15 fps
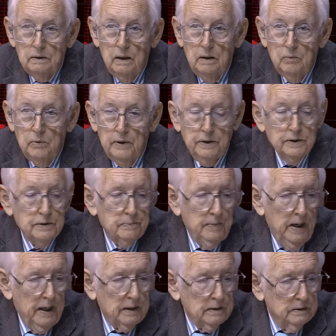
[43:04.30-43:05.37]
they would
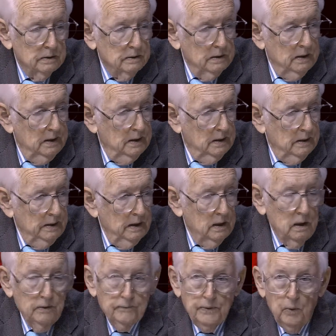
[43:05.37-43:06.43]
expect, you
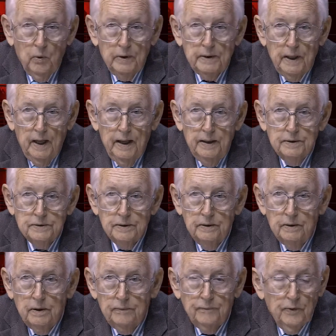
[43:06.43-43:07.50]
know, if the one guy is
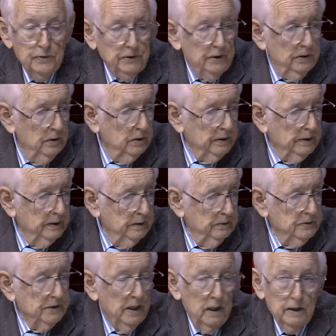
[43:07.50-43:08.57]
a 14 year old kid
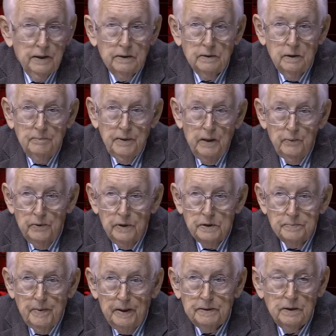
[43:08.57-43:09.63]
who's yelling at them, they would
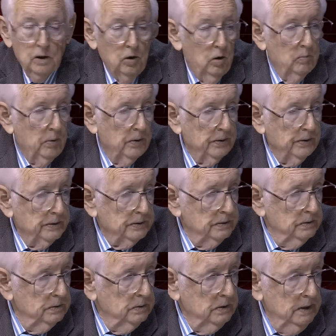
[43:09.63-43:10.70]
expect the homeowner
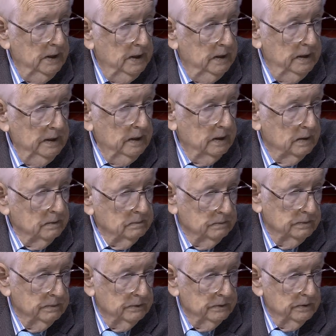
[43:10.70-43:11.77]
to, you know,
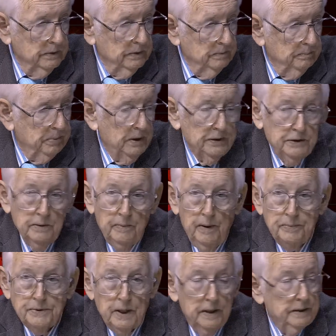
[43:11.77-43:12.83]
punch him
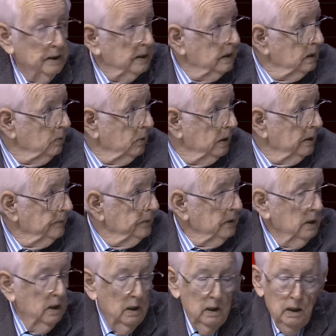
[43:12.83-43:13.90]
upside the head or whatever.
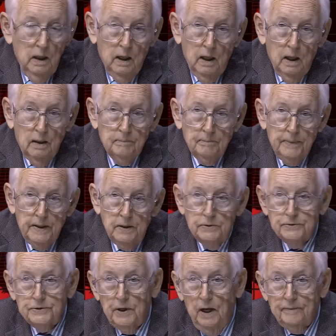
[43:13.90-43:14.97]
Um,
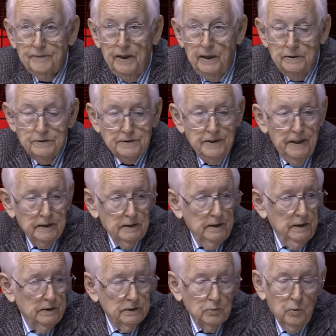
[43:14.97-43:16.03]
use soft hands
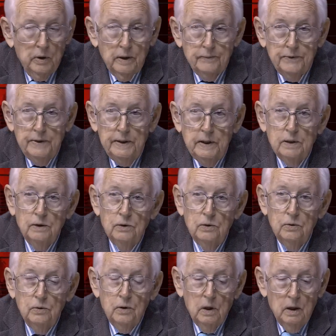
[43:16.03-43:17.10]
techniques, whatever he can
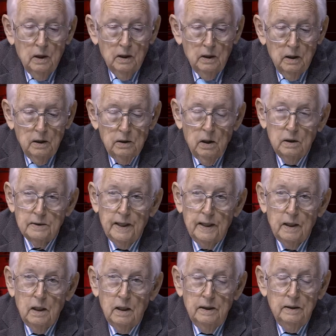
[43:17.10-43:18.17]
do uh, along that
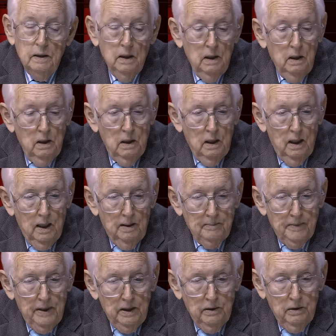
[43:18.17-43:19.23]
line.
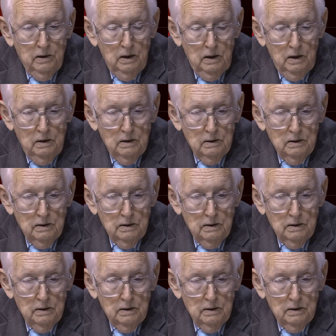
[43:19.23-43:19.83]
Um, the